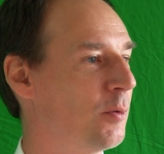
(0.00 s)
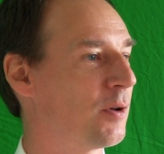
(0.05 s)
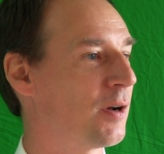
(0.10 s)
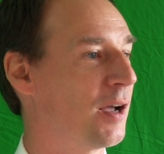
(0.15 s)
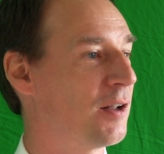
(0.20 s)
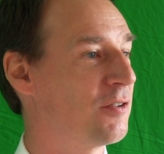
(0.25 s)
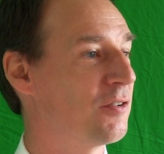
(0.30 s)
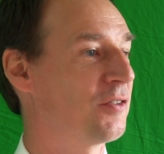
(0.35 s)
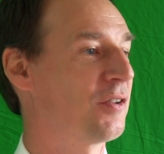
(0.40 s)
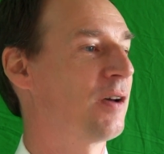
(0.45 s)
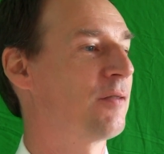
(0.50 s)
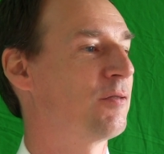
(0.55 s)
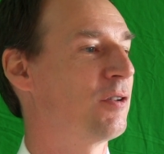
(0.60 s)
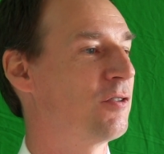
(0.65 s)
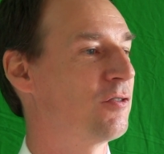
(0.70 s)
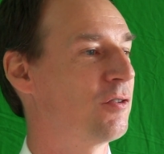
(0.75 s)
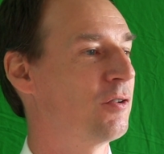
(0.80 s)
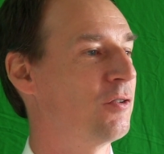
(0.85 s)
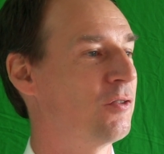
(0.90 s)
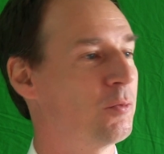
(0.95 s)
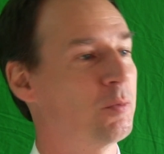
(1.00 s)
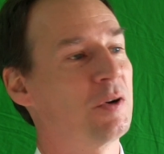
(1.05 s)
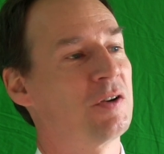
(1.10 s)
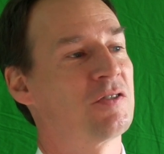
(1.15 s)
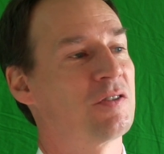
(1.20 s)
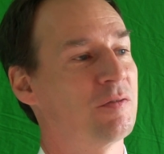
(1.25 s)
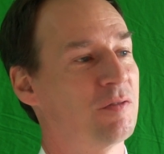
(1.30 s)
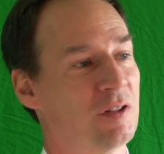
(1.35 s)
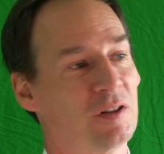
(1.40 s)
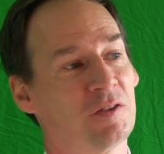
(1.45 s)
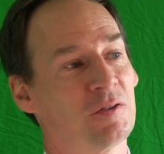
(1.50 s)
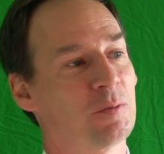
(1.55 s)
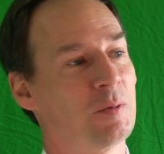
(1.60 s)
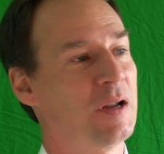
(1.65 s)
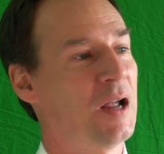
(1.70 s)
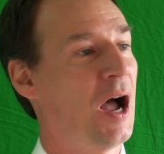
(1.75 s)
and I just have to choose which of the 3